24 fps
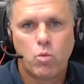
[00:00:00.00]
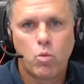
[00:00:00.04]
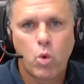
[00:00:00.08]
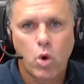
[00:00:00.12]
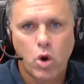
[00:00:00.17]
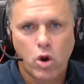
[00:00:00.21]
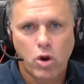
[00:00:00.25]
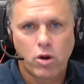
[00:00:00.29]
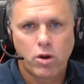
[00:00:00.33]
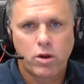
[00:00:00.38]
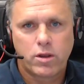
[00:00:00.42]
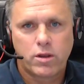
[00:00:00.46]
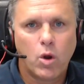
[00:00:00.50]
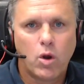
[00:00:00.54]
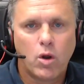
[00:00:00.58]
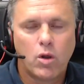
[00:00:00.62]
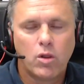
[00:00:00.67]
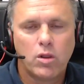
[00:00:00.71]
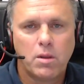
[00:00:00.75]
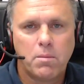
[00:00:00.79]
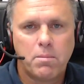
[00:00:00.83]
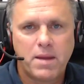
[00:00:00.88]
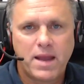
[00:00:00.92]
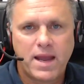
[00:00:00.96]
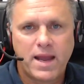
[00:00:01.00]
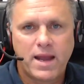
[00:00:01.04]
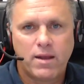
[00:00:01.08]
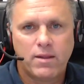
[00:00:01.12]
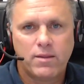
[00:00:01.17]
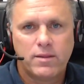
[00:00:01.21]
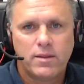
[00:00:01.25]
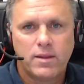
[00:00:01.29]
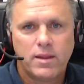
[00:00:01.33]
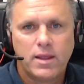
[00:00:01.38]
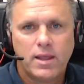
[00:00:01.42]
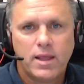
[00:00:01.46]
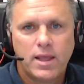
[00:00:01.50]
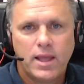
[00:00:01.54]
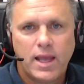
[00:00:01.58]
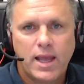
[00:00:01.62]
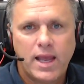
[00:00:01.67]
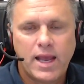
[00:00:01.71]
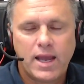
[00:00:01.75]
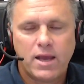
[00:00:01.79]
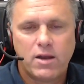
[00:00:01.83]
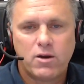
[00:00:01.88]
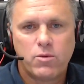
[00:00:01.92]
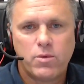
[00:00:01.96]
work, all about
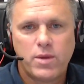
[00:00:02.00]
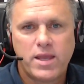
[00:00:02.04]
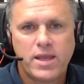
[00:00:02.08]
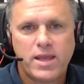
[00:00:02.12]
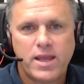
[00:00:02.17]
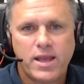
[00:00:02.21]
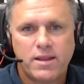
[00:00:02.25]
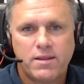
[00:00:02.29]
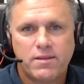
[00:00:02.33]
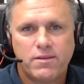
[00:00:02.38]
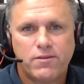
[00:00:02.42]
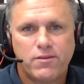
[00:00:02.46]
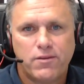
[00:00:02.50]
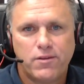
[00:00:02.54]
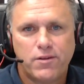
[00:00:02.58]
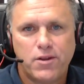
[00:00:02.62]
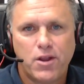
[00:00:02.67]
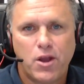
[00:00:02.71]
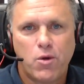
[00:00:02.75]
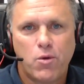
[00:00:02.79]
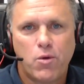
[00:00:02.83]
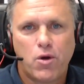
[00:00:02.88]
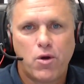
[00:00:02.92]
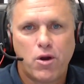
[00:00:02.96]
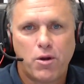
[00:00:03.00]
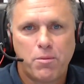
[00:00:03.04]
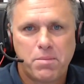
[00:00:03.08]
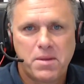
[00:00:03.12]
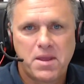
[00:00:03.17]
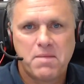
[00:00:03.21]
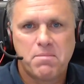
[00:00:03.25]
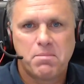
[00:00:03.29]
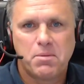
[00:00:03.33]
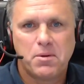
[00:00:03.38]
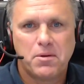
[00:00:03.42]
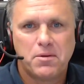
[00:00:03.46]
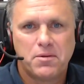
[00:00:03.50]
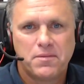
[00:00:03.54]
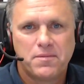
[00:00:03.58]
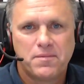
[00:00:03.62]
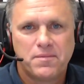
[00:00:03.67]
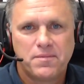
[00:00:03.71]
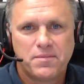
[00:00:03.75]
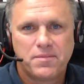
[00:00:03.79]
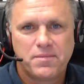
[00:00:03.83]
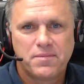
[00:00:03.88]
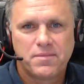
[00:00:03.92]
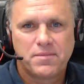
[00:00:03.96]
how do we get to know our people.
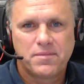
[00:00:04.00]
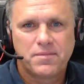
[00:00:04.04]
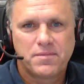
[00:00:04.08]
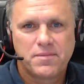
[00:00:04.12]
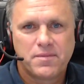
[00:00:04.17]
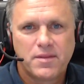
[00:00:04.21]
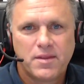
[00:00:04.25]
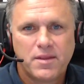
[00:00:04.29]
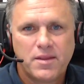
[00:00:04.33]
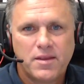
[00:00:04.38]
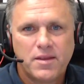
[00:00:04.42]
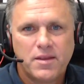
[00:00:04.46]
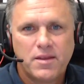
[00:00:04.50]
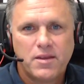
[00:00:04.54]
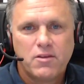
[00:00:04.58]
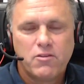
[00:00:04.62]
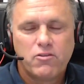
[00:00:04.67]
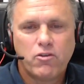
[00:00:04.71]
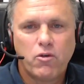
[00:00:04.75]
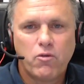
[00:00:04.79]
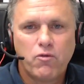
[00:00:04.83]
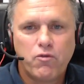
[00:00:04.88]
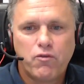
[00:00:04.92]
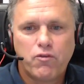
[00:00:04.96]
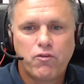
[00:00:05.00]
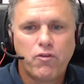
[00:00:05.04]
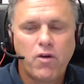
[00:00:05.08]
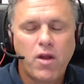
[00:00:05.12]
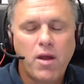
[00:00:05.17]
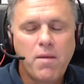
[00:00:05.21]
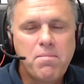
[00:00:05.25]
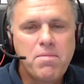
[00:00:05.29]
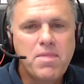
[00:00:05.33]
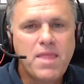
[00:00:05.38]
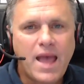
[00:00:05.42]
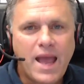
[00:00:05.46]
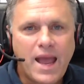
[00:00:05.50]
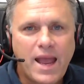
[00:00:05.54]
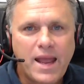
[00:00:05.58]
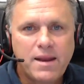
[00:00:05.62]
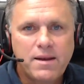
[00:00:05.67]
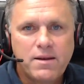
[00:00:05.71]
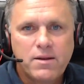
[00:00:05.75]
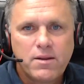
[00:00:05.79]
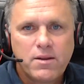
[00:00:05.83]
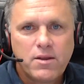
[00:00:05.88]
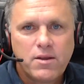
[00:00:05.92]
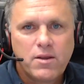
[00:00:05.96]
So from
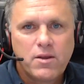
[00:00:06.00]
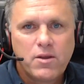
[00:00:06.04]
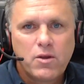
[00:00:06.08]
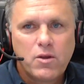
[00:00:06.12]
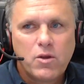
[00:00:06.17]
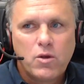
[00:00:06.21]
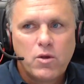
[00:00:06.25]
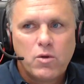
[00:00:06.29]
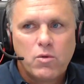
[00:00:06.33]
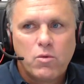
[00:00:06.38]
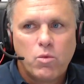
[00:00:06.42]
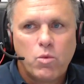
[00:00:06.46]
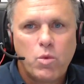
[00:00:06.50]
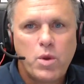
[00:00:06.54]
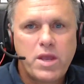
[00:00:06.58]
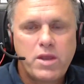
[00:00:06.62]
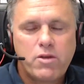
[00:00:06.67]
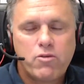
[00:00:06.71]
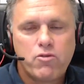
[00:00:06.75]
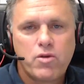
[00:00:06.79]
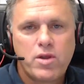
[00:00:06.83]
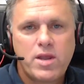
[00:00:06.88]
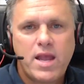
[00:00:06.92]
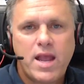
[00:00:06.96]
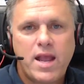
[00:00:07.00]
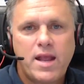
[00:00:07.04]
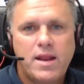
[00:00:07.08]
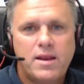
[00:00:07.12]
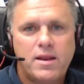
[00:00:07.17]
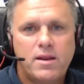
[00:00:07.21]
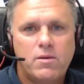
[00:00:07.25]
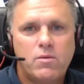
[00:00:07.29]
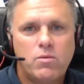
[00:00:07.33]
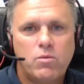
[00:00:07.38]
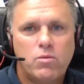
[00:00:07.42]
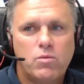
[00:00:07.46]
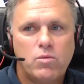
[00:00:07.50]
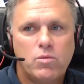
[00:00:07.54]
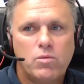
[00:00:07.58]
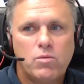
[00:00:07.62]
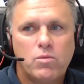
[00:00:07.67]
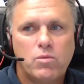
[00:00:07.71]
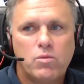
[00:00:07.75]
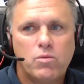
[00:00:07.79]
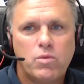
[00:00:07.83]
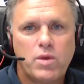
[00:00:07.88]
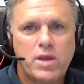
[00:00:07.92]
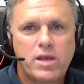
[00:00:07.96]
that, we created
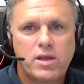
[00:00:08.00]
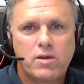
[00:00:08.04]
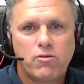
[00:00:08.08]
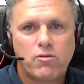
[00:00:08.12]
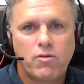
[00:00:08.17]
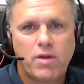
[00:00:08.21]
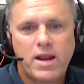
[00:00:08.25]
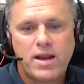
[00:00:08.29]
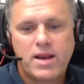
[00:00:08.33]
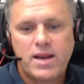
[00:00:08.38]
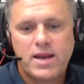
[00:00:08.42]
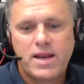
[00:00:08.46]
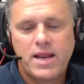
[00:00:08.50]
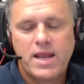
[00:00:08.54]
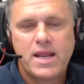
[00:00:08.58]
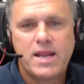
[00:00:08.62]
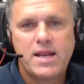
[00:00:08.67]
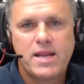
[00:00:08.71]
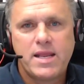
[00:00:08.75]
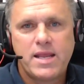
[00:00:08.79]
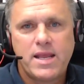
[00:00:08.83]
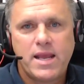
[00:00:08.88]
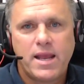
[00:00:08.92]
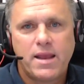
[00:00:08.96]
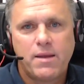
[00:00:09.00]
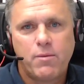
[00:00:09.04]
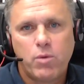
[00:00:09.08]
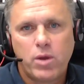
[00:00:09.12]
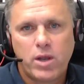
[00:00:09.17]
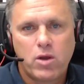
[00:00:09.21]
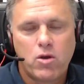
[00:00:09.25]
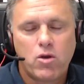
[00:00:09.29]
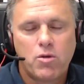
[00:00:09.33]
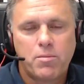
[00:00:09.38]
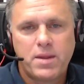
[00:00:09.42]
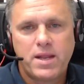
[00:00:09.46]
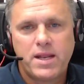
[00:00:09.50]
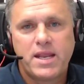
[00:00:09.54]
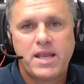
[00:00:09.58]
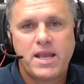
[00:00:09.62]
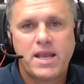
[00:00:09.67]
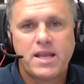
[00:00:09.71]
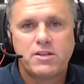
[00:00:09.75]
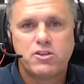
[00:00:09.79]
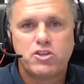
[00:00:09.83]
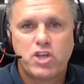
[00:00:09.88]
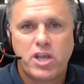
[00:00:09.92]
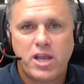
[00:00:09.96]
We created EDA, we call them
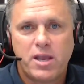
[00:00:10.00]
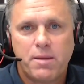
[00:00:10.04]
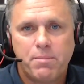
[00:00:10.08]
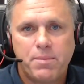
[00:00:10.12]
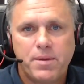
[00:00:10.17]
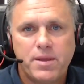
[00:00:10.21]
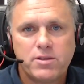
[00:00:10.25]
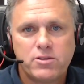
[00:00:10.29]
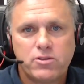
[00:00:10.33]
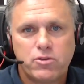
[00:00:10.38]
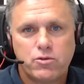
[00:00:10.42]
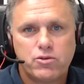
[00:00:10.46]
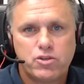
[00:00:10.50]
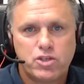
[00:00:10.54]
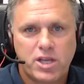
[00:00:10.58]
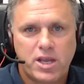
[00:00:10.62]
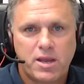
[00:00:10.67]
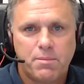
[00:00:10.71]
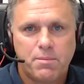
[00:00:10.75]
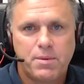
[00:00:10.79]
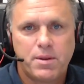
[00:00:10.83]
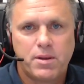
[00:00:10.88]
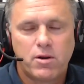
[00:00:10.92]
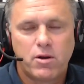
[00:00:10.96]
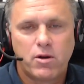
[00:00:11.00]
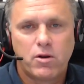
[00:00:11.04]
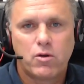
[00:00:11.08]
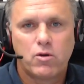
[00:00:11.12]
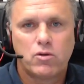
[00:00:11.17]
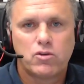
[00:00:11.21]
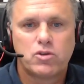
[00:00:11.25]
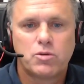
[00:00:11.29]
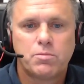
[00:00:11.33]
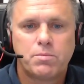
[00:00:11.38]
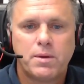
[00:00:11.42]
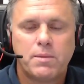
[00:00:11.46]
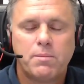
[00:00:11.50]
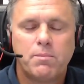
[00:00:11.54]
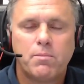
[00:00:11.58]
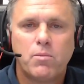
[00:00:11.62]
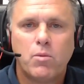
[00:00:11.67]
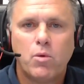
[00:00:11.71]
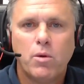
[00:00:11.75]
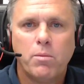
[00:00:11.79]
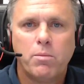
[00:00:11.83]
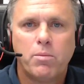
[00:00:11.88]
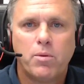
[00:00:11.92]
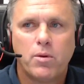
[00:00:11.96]
EDA champions who champion our culture. But
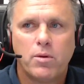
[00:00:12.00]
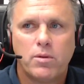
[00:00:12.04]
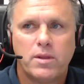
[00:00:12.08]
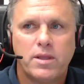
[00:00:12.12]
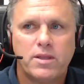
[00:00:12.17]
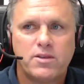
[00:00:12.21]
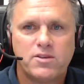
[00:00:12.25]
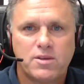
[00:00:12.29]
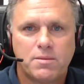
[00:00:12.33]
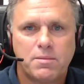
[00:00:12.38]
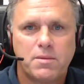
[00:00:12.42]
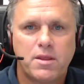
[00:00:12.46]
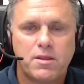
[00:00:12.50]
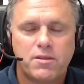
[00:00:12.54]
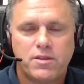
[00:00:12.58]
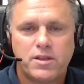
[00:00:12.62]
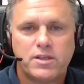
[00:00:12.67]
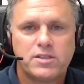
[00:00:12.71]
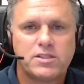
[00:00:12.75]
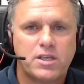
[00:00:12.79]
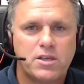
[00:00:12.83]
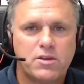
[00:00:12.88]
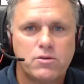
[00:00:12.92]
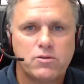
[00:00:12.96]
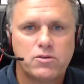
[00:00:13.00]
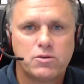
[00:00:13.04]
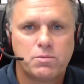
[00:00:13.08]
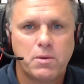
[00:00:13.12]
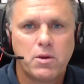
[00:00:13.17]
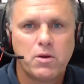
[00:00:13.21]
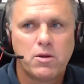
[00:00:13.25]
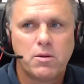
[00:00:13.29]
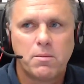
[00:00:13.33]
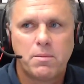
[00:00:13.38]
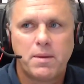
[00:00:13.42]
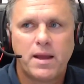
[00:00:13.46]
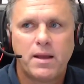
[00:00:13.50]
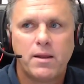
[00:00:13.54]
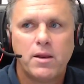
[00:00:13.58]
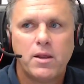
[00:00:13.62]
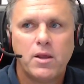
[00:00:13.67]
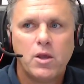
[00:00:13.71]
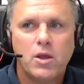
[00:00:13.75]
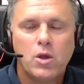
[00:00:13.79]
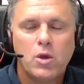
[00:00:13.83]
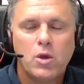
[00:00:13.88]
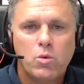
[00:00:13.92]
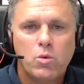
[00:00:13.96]
more importantly, some of the things that you spoke about,
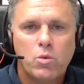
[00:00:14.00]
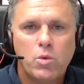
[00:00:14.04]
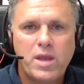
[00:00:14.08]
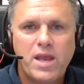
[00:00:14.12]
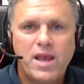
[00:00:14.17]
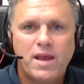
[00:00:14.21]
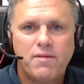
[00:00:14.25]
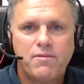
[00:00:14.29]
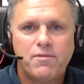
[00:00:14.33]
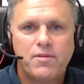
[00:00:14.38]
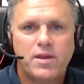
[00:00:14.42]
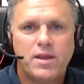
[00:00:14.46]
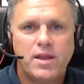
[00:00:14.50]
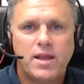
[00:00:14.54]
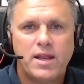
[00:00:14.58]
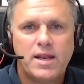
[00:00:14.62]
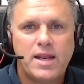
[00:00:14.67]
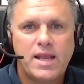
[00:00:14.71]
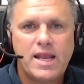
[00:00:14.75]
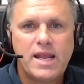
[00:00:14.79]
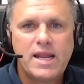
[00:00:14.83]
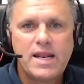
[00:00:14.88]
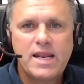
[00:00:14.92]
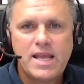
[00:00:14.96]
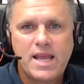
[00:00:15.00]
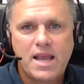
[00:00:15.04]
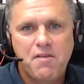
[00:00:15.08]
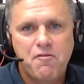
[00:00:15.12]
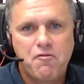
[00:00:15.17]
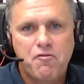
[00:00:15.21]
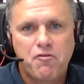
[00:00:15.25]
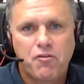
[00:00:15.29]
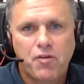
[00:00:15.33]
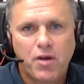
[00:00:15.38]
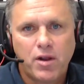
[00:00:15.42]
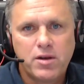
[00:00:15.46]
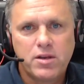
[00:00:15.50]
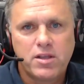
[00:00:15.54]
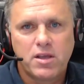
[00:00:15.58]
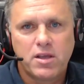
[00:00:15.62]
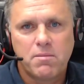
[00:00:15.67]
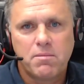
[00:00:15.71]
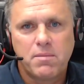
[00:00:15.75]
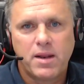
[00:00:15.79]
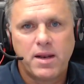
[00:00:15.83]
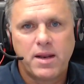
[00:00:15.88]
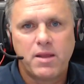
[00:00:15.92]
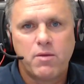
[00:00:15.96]
we have an EDA fund
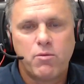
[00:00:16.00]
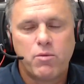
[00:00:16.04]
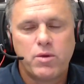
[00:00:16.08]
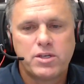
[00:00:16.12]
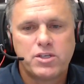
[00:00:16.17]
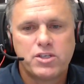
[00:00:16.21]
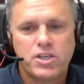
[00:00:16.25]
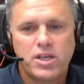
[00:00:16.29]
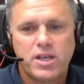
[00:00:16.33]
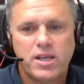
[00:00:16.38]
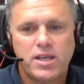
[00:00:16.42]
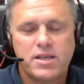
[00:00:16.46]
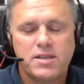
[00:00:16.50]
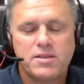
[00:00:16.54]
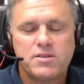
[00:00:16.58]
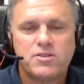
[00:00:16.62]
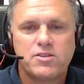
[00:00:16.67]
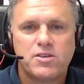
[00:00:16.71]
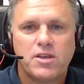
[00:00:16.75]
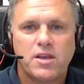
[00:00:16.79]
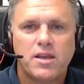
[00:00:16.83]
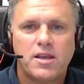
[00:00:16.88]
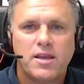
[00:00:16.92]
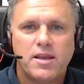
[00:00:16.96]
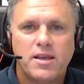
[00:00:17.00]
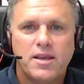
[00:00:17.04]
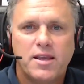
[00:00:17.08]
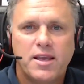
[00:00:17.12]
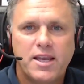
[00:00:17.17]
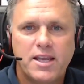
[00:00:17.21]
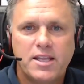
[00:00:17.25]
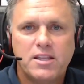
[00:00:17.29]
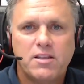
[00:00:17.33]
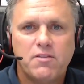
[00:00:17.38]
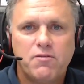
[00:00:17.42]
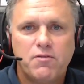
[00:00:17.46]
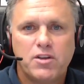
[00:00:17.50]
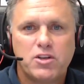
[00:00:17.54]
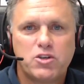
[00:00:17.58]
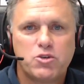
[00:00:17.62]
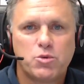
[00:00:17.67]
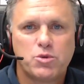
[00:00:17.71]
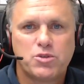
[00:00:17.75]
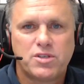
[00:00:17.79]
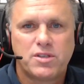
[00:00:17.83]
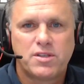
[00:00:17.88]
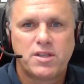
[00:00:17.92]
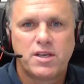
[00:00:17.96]
committee, which is
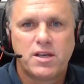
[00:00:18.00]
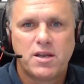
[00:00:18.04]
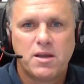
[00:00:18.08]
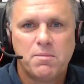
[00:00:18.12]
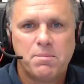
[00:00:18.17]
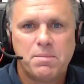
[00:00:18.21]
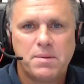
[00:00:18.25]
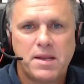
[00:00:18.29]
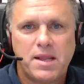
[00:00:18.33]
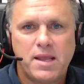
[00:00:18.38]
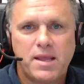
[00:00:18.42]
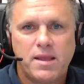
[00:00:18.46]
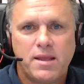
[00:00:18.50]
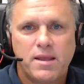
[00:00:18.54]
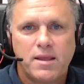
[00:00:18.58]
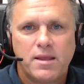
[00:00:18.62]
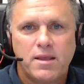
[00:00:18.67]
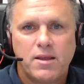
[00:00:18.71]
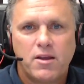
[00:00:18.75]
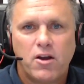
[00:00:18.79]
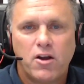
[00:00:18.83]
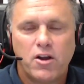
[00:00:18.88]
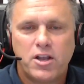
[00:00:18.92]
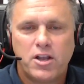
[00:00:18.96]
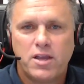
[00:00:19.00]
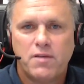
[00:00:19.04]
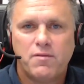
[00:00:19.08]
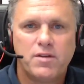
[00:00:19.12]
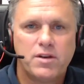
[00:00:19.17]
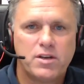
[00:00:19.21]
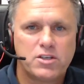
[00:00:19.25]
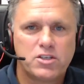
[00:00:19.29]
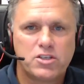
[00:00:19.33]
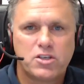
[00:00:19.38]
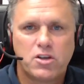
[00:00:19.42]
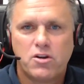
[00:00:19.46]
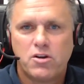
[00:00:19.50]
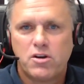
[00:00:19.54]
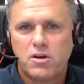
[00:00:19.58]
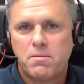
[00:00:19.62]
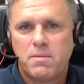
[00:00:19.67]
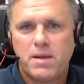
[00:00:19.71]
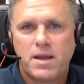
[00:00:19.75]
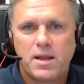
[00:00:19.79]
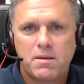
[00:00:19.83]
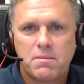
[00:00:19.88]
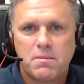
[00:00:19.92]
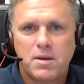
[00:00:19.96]
individuals of the company are given a certain
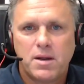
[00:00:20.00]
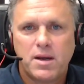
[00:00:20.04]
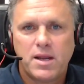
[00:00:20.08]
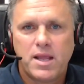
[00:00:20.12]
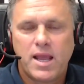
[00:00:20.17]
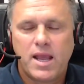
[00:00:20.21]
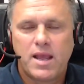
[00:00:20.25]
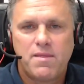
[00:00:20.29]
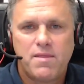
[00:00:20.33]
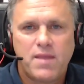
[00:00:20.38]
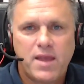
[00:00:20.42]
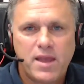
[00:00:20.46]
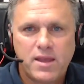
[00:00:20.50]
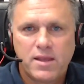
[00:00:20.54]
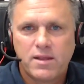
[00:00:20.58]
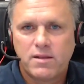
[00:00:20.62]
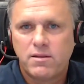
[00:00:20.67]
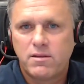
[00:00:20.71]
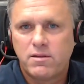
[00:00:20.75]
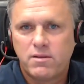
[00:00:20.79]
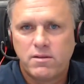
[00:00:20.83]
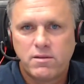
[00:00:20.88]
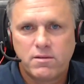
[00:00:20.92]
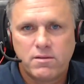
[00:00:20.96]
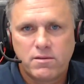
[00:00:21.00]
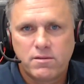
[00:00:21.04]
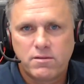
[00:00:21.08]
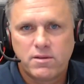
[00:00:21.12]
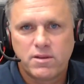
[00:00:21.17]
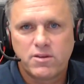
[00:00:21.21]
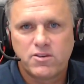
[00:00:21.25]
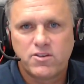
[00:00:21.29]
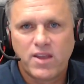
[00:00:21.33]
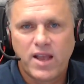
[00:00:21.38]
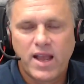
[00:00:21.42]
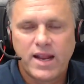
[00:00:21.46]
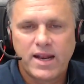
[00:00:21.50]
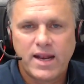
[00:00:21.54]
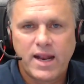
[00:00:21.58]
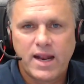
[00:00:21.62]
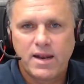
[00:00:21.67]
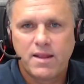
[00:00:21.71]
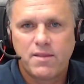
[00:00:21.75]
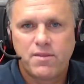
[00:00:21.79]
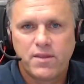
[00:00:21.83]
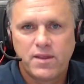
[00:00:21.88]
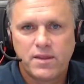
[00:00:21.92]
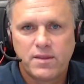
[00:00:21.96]
amount of money and they can design
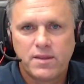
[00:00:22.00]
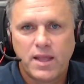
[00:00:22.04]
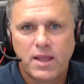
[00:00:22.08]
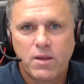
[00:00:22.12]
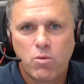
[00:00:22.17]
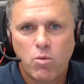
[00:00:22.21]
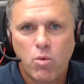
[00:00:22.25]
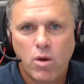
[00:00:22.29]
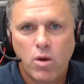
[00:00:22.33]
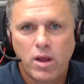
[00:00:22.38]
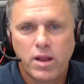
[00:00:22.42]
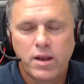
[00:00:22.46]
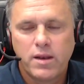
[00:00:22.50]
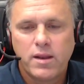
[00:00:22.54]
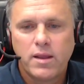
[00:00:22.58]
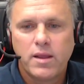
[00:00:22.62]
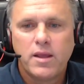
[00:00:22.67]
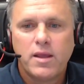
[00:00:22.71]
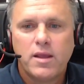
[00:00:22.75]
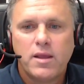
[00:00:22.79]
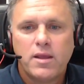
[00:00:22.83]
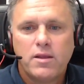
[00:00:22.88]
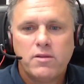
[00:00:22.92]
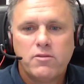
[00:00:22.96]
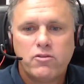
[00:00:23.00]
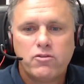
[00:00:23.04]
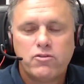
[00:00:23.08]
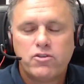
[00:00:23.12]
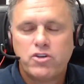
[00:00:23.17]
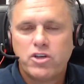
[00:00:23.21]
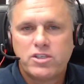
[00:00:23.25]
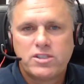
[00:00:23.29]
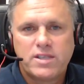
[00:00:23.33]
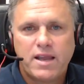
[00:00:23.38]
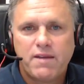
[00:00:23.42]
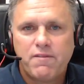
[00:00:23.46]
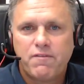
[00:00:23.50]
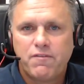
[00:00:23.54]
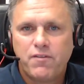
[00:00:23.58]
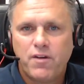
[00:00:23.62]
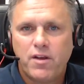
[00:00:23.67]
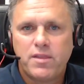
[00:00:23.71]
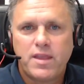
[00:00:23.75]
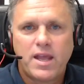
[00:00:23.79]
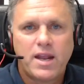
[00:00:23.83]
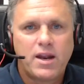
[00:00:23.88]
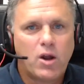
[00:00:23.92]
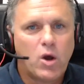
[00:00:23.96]
anything they want to just have
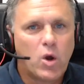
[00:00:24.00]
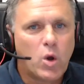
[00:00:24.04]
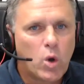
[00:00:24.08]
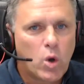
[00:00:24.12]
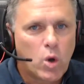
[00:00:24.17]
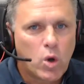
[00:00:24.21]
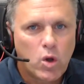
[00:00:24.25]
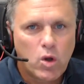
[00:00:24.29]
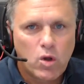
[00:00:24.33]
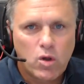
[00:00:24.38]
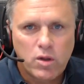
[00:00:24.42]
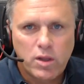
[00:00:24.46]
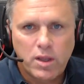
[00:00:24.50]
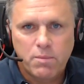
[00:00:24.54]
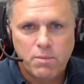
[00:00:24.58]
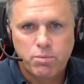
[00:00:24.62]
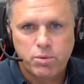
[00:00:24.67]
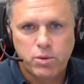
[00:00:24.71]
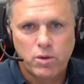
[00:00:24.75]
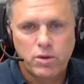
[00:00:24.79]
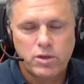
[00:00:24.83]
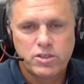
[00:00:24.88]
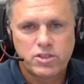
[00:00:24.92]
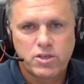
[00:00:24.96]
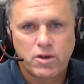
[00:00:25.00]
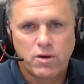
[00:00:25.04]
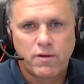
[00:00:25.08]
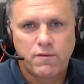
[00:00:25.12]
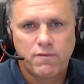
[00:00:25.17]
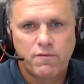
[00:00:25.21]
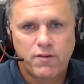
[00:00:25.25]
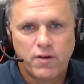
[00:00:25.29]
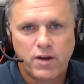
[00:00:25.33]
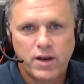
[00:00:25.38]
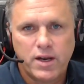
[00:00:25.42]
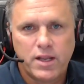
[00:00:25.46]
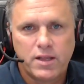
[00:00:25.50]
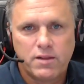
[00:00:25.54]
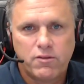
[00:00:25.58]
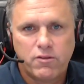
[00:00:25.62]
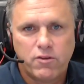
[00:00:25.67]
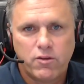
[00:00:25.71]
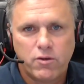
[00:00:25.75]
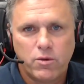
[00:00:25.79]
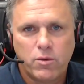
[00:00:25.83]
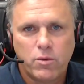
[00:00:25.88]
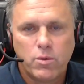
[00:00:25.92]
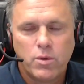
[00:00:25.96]
fun that all employees are invited
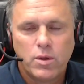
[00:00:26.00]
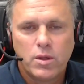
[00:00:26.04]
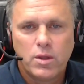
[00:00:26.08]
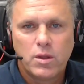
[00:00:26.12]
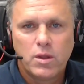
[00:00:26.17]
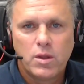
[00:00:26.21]
to.